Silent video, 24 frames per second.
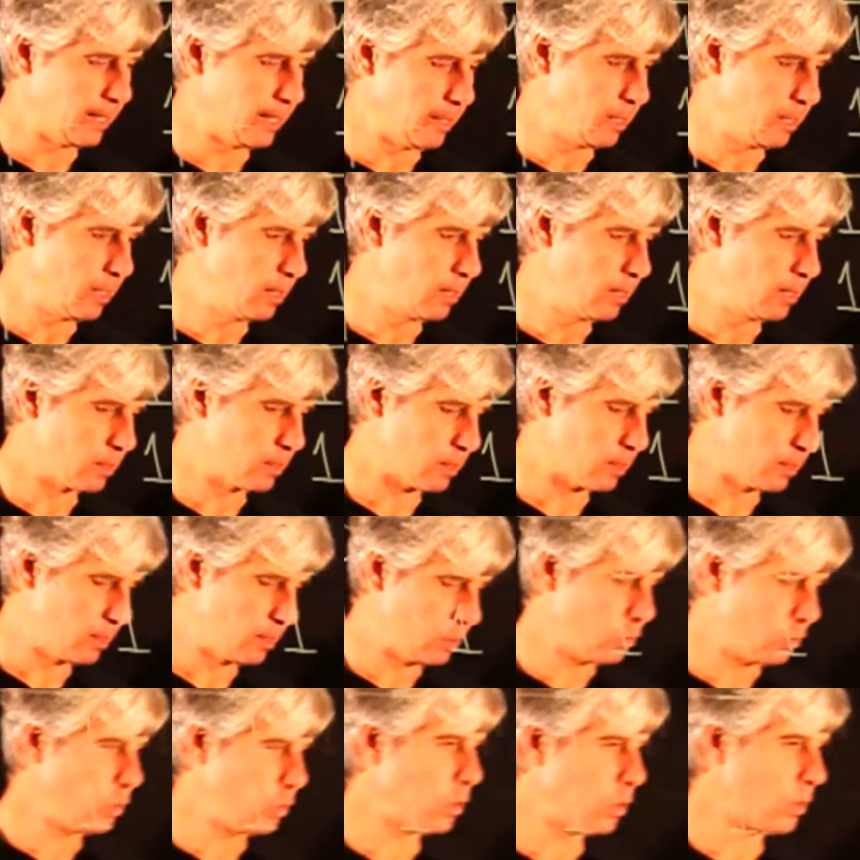is the
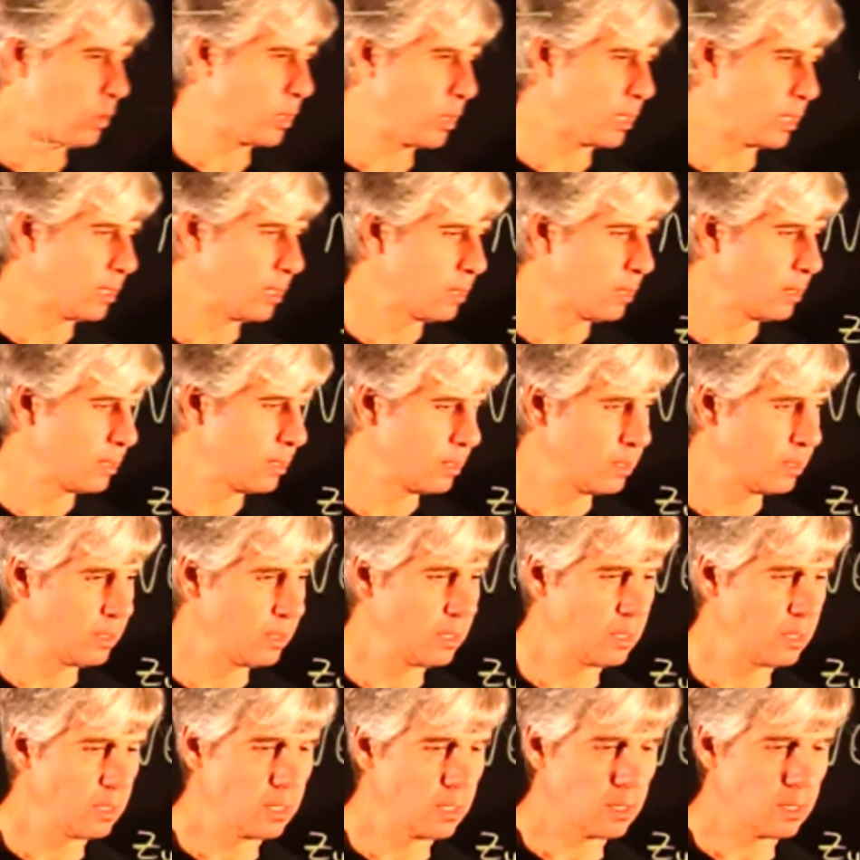circuit
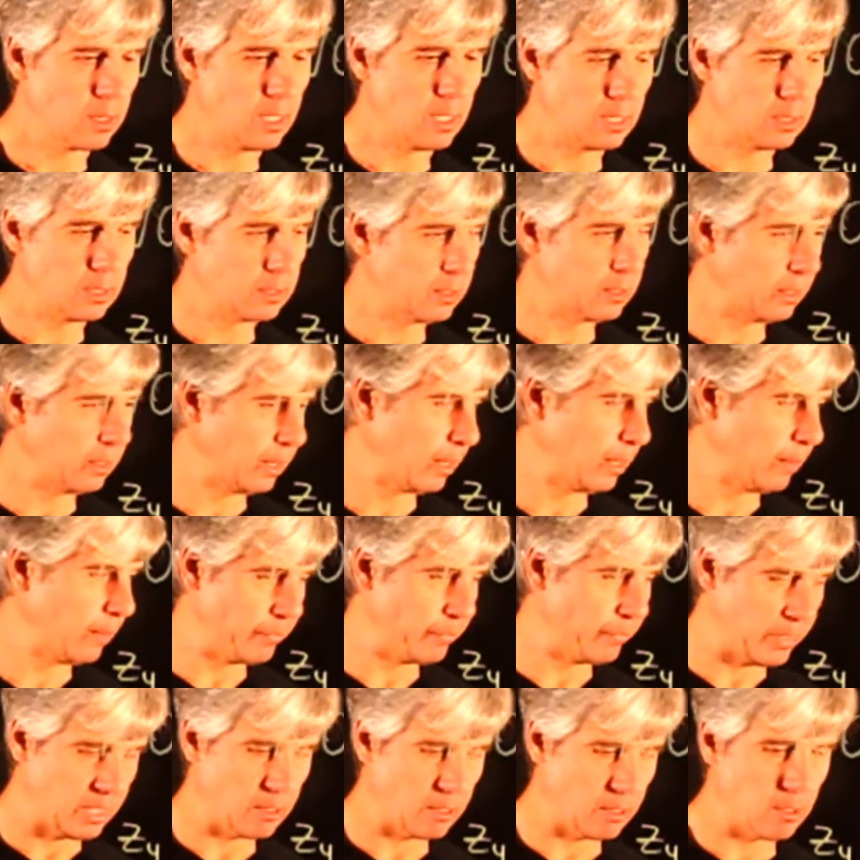that
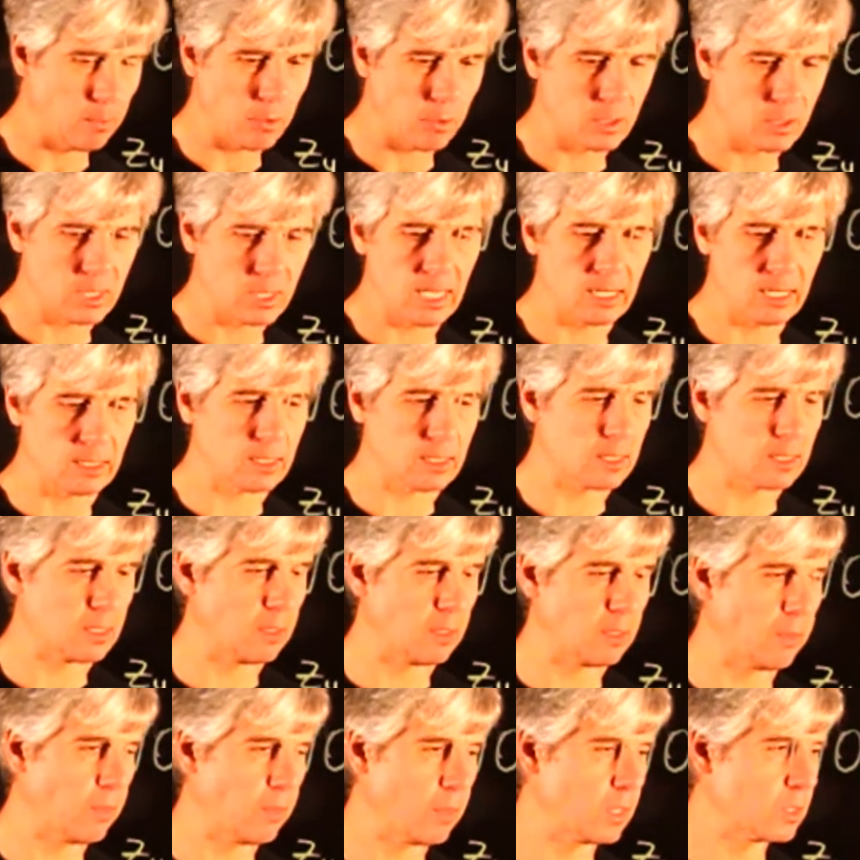represents
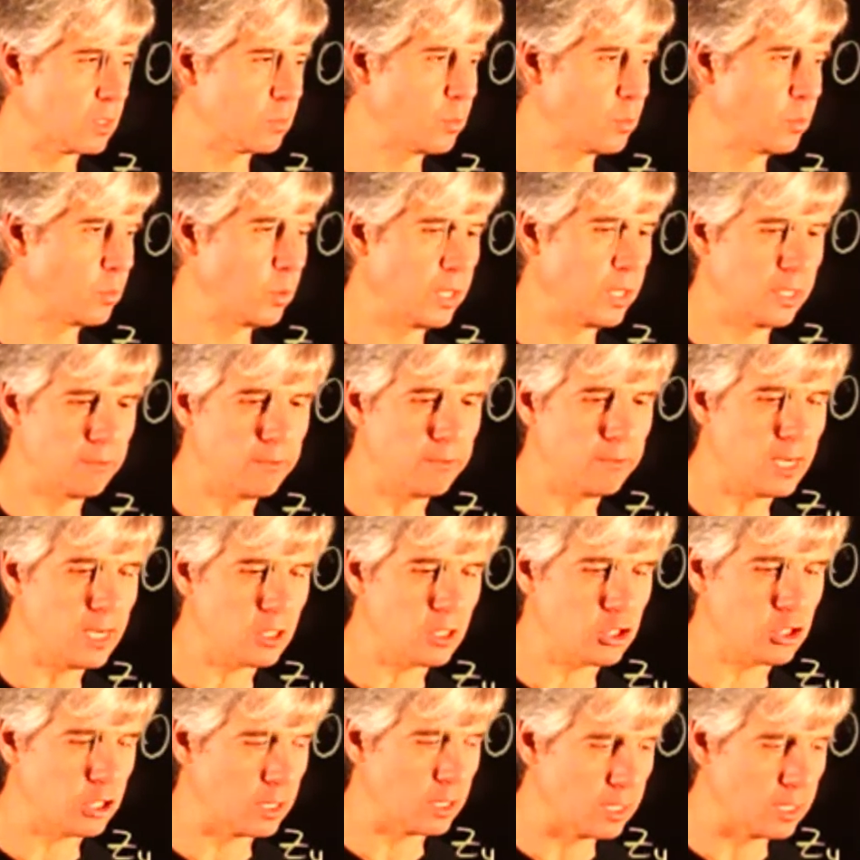this Boolean
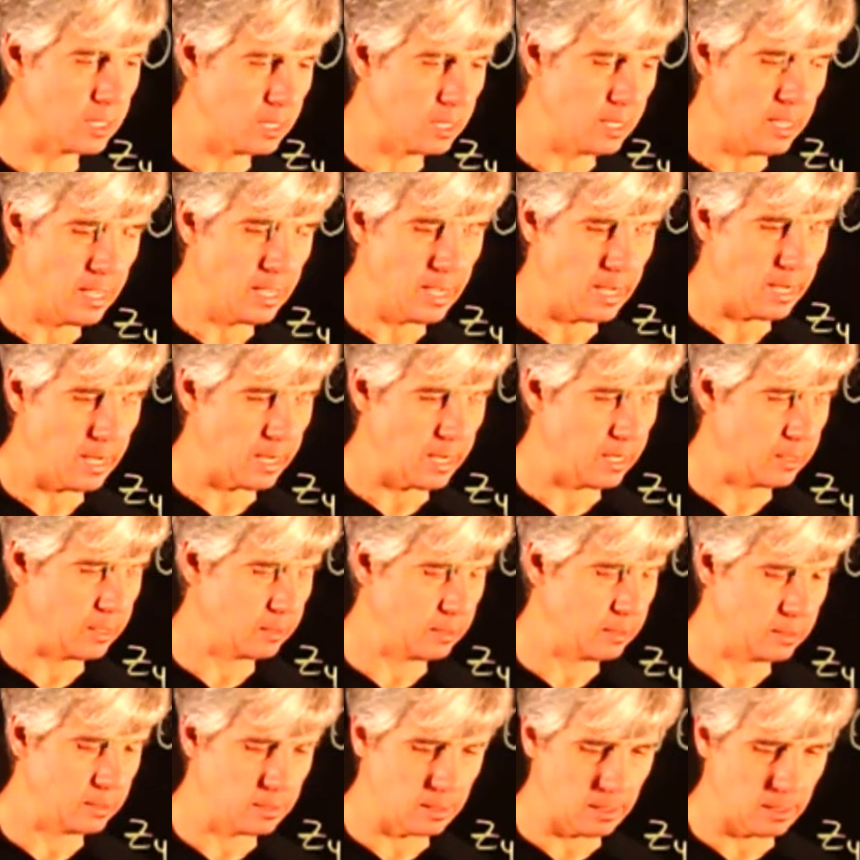function.
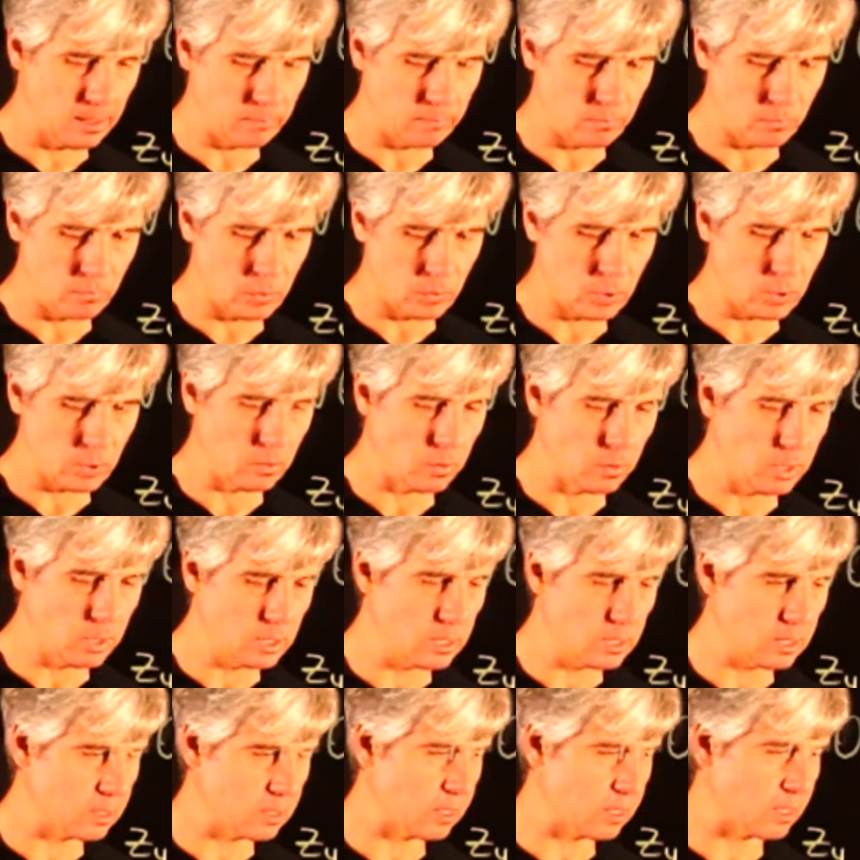And so
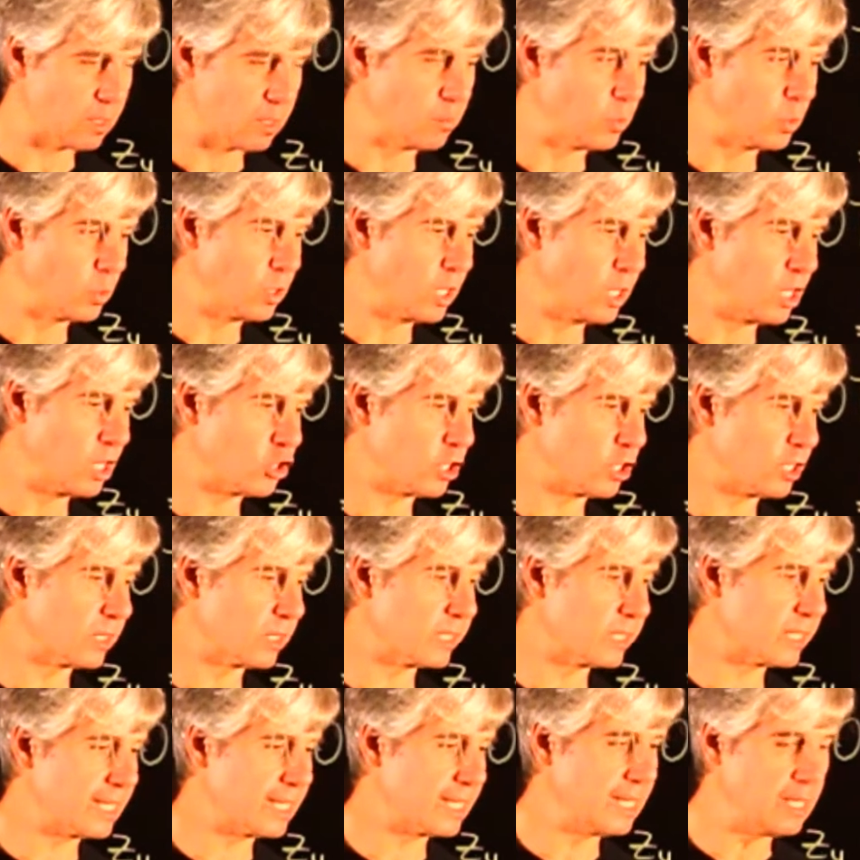this is a
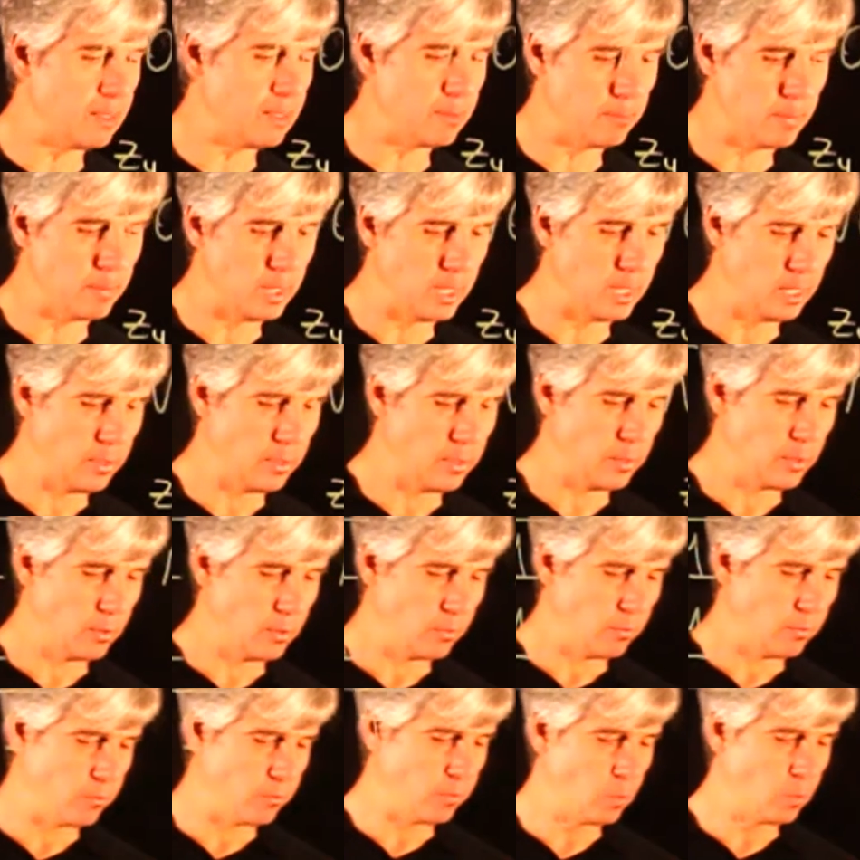computational scheme
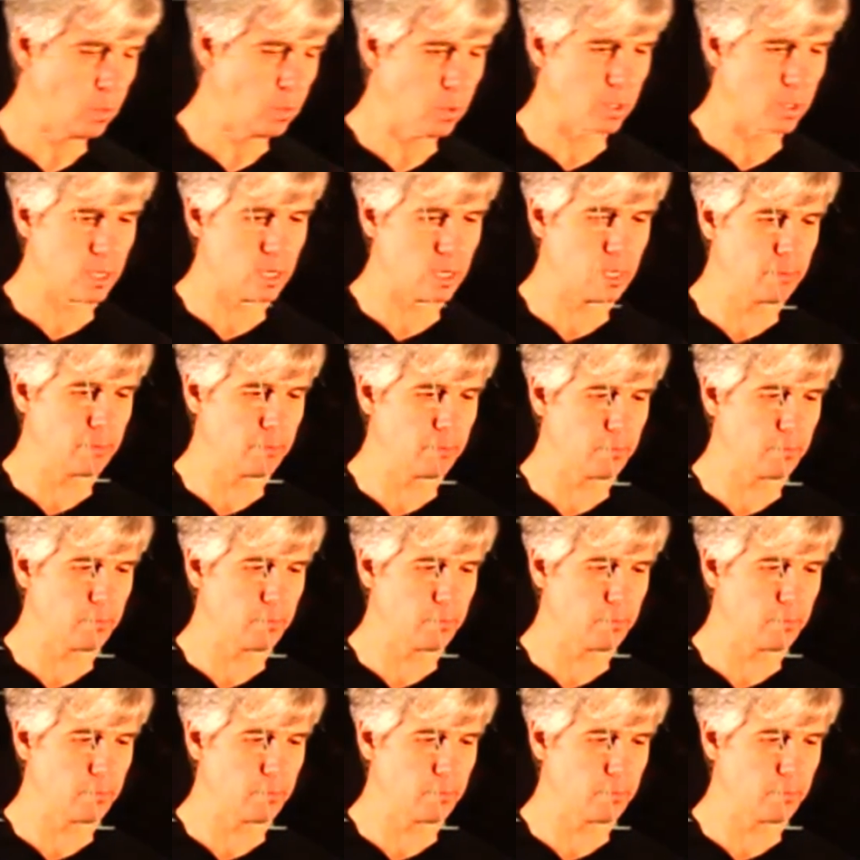for